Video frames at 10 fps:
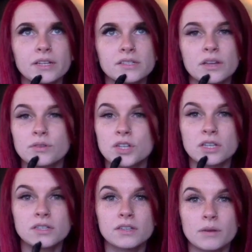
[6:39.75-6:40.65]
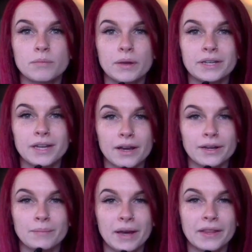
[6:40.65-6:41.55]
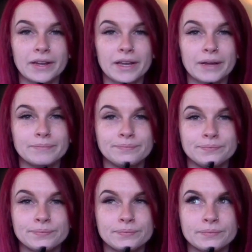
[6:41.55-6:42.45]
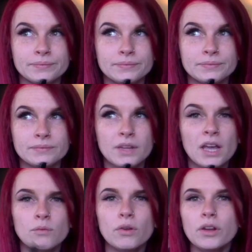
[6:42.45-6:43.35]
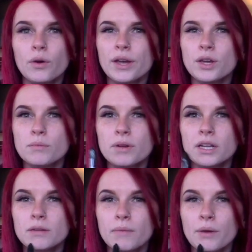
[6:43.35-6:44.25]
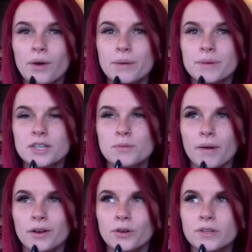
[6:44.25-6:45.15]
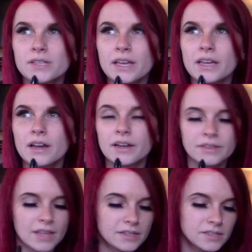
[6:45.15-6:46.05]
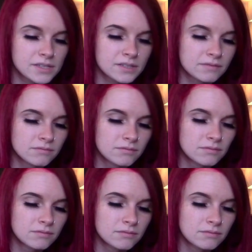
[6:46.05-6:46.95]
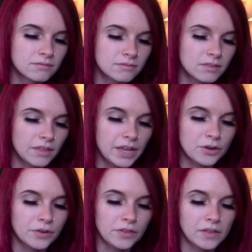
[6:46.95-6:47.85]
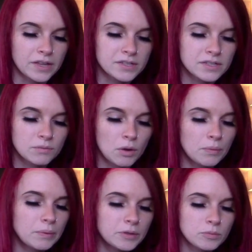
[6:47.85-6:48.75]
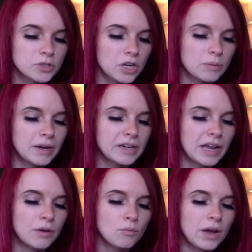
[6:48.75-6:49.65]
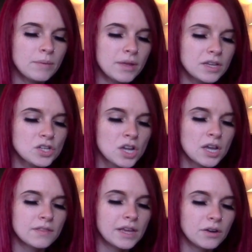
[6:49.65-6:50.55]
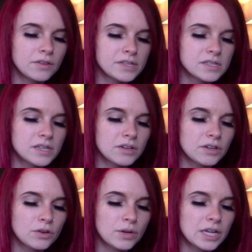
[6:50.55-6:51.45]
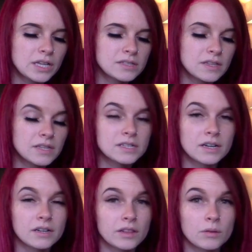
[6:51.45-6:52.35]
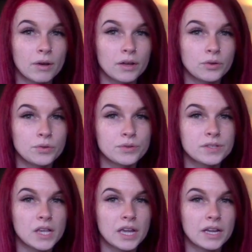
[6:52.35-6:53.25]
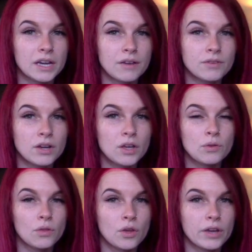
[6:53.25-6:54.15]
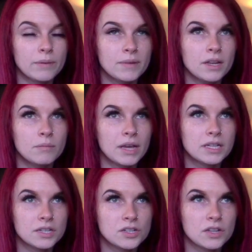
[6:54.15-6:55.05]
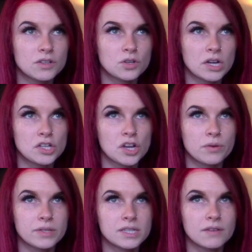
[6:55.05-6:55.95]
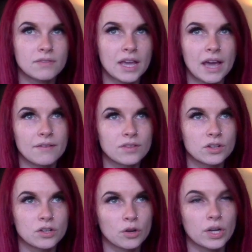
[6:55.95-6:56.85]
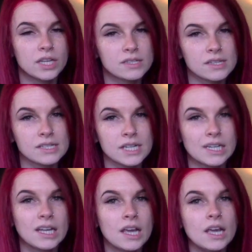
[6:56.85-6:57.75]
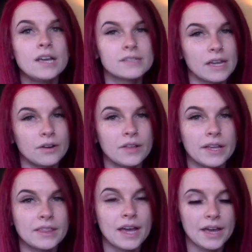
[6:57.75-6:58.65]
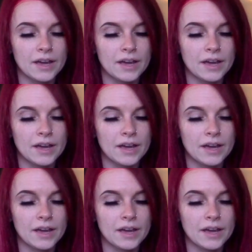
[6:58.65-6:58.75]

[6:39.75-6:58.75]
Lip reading: So chances are I'm probably not gonna buy that again. Well, no, I could put it in my Why Bitch bottle, because that's later on the list. Well, we'll talk about it now. Why Bitch, they don't list their ingredients, at least not on their bottles, and I've got to go look. I'm going to pay attention at the trade show and see if they have their ingredients listed, because I don't like that.